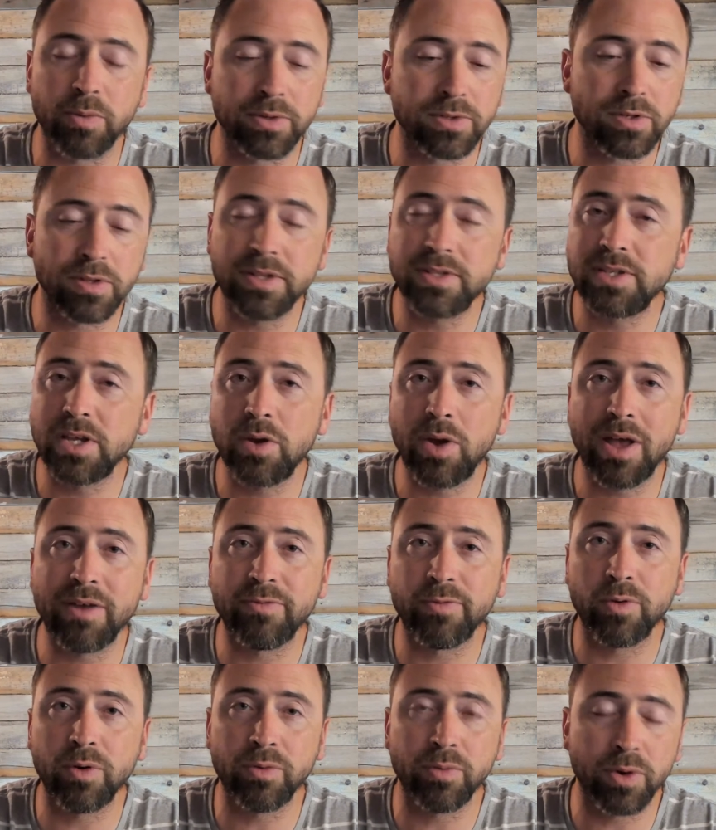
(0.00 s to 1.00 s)
So let's say you had
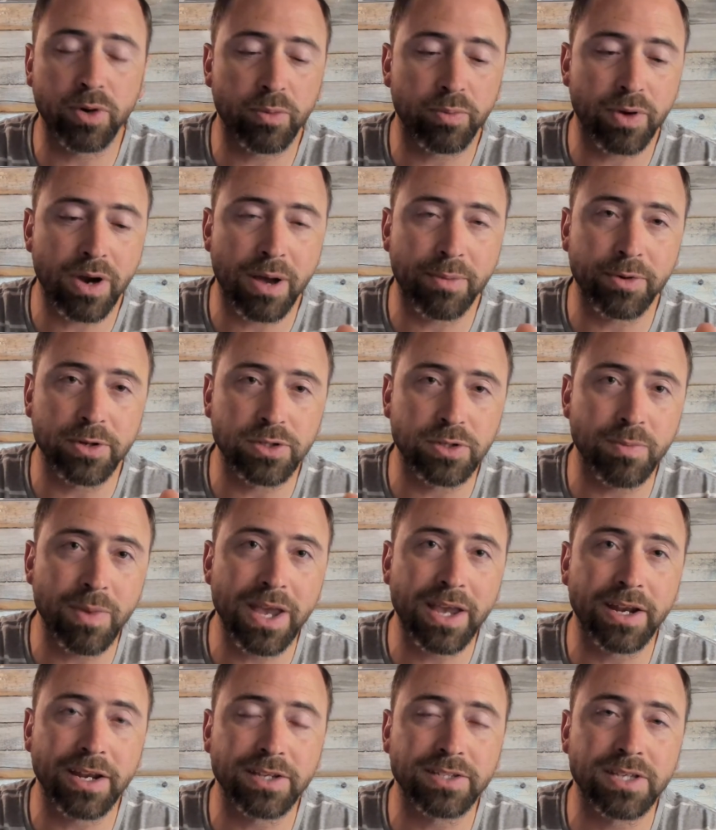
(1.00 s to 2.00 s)
4 rental properties, you make an
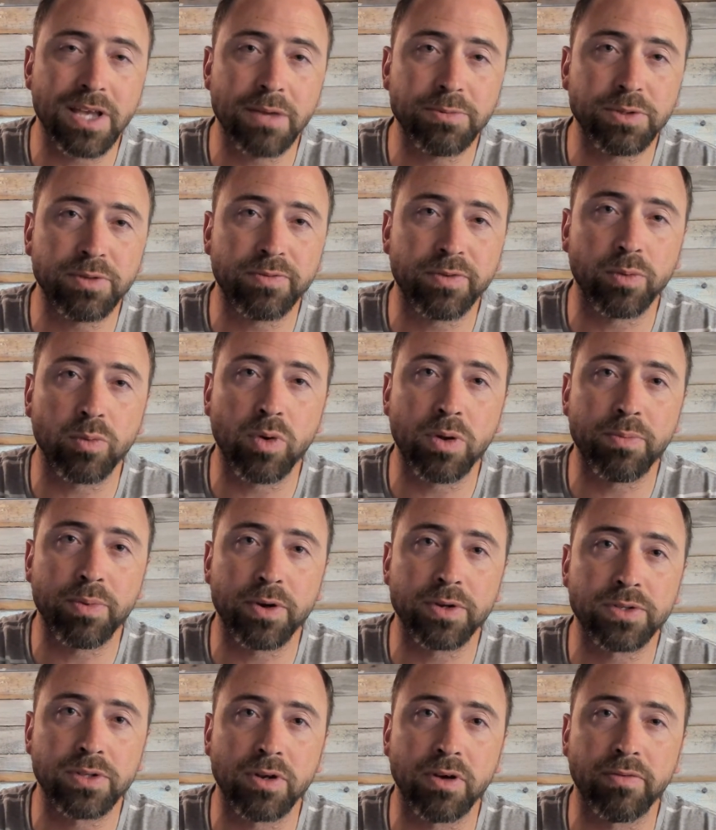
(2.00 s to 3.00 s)
exception for one
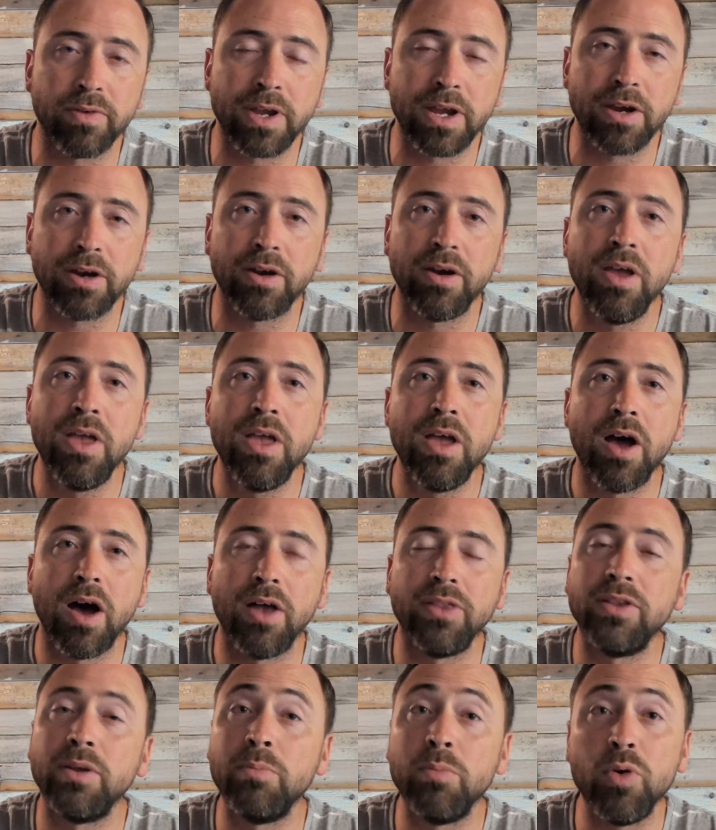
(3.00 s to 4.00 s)
person over here on
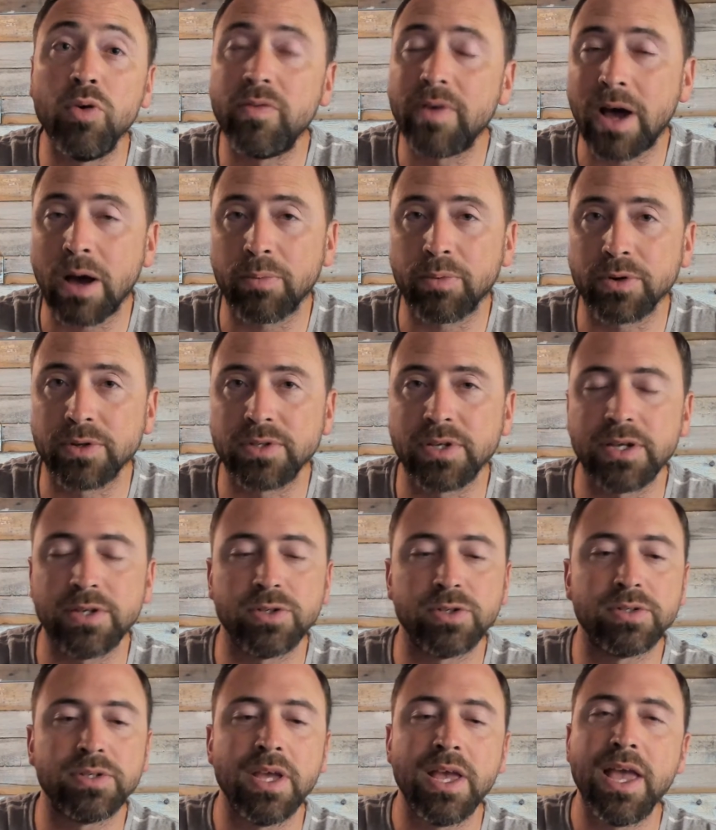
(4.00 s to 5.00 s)
their move out
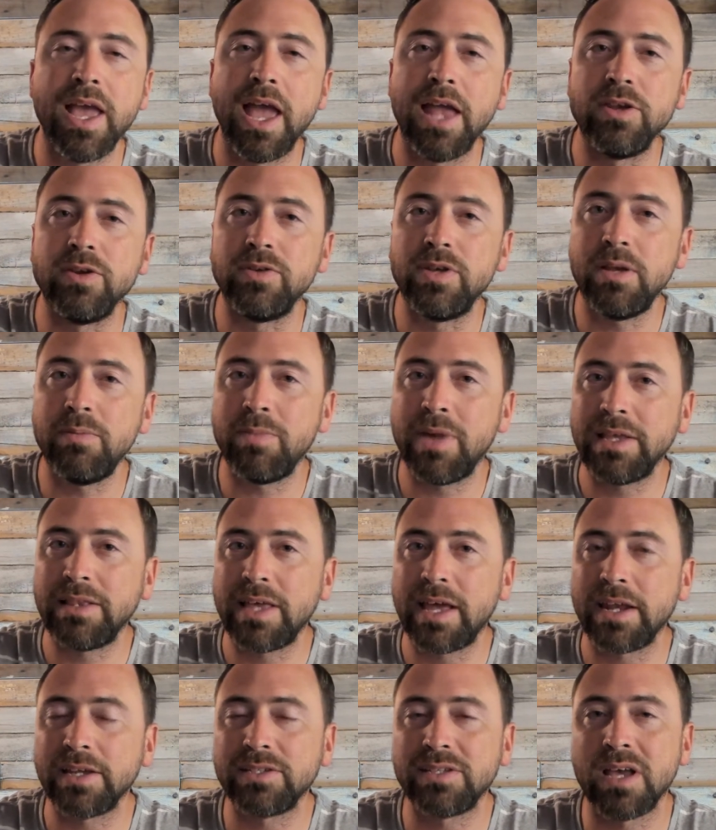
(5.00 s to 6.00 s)
procedures, and you didn't make that
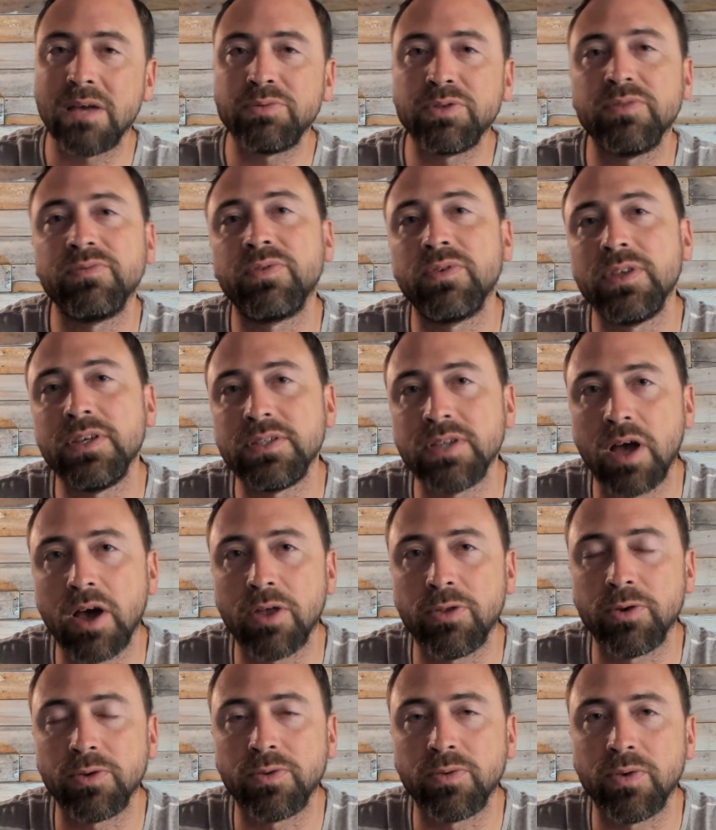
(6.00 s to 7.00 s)
exception for these
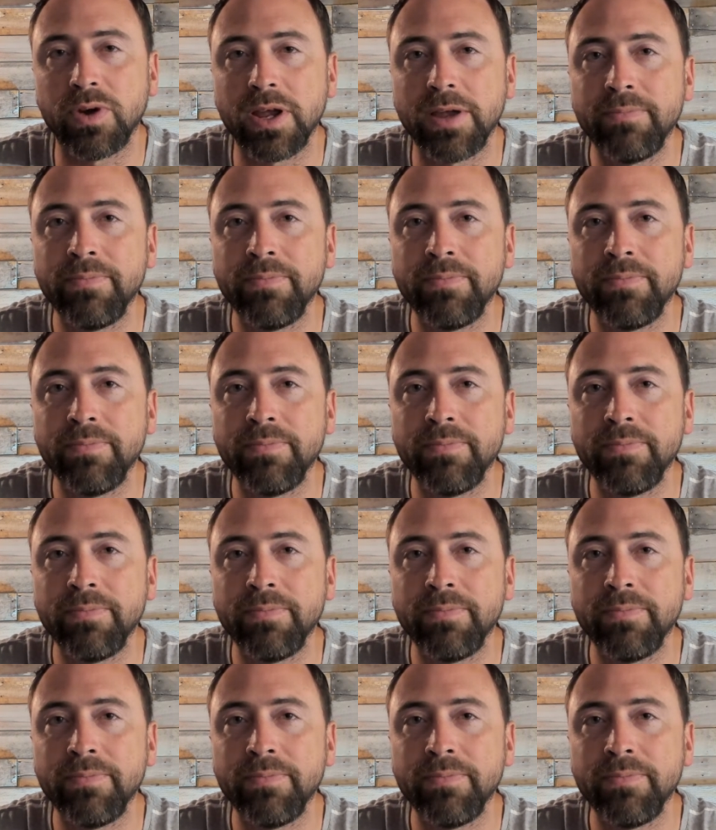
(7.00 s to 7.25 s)
other 3.